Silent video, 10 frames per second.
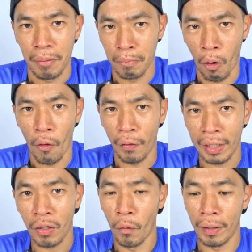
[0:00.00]

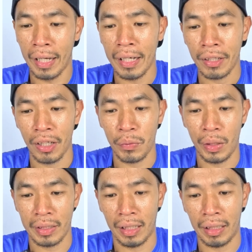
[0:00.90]
boring over there because
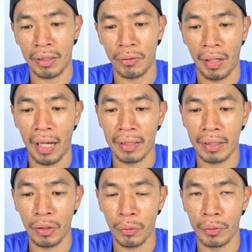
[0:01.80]
we are starting to
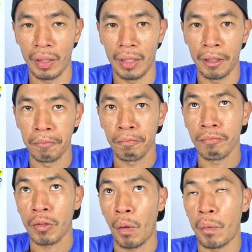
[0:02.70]
enter to the
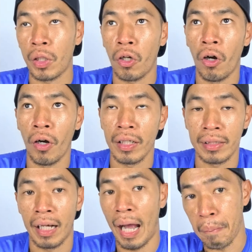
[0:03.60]
what we call
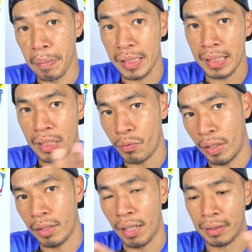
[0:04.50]
is an embassy
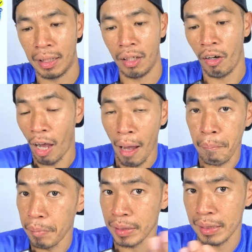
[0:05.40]
street. There's a lot of
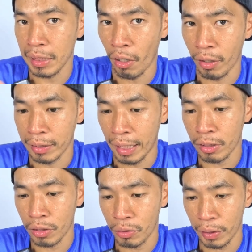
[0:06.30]
embassy on
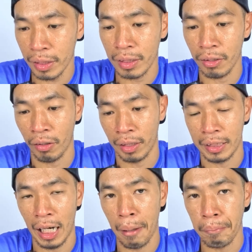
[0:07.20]
that street on the
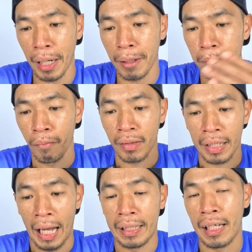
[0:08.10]
Jalan Ampang,
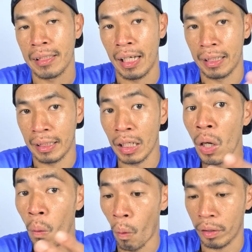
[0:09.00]
and there's
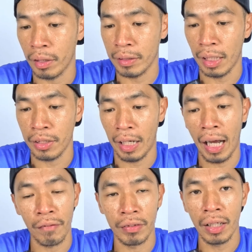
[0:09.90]
another water station
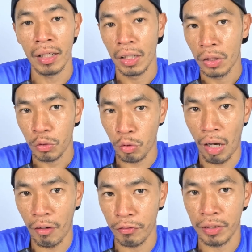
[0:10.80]
at the
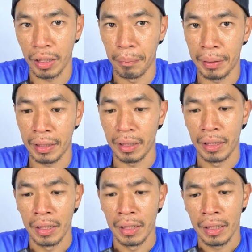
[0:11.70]
12 kilometer.
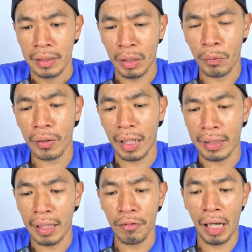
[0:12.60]
The route at
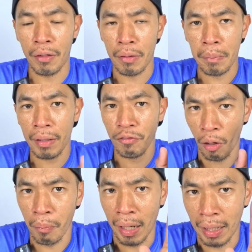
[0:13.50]
there, I remember
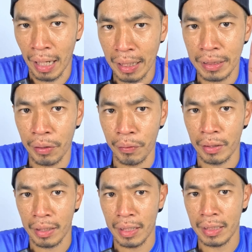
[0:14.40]
from my last year
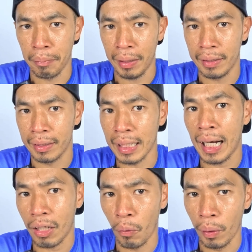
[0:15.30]
route, is a bit
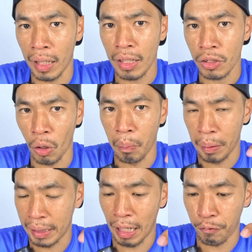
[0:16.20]
dark over there, so
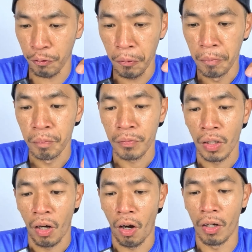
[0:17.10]
be careful.
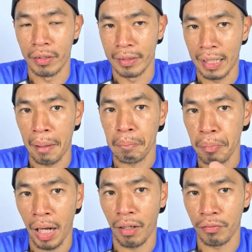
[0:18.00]
on that
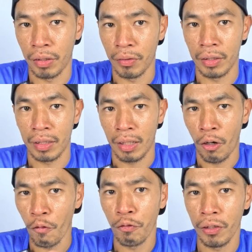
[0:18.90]
part of the road.
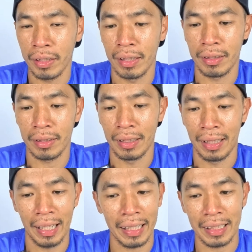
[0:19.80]
Hopefully the
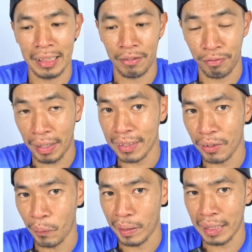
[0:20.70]
light is fixed
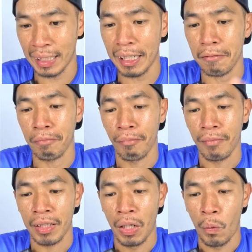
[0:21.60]
over that side.
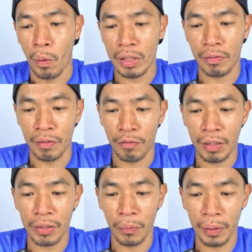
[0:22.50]
Once we
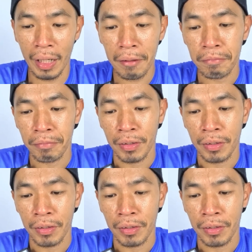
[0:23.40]
fix over there,